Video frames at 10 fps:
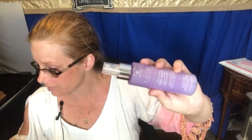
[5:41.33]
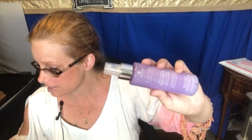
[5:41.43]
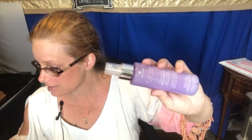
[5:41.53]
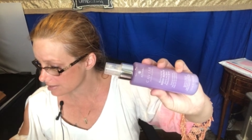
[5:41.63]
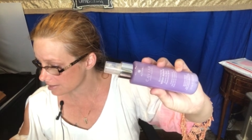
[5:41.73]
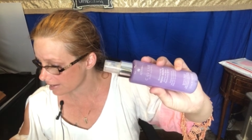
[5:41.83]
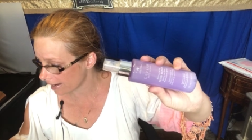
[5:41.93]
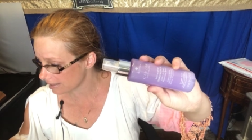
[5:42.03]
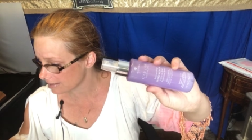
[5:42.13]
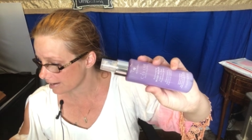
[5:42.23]
this is an
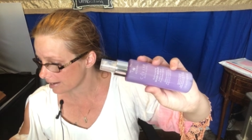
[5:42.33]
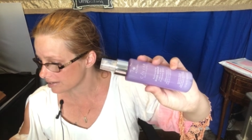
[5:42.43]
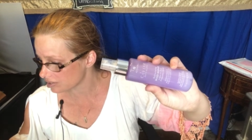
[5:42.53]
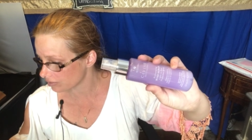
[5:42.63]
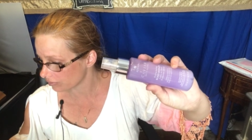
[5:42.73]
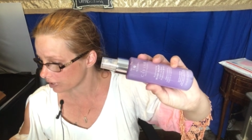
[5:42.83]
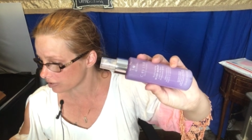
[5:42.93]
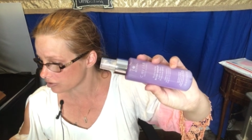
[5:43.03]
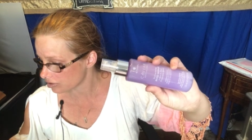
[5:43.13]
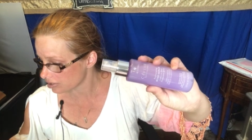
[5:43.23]
anti-aging
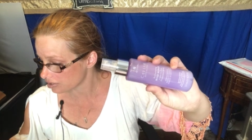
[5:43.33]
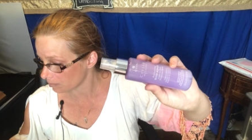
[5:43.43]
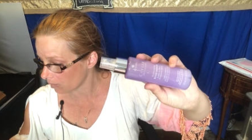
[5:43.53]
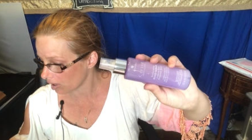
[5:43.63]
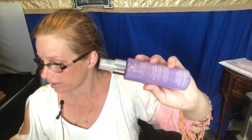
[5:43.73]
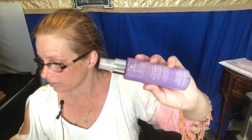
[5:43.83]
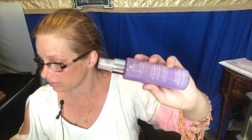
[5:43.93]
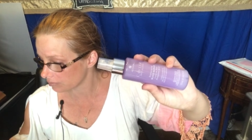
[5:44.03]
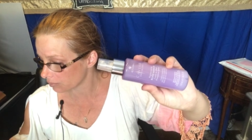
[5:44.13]
reconstruction bond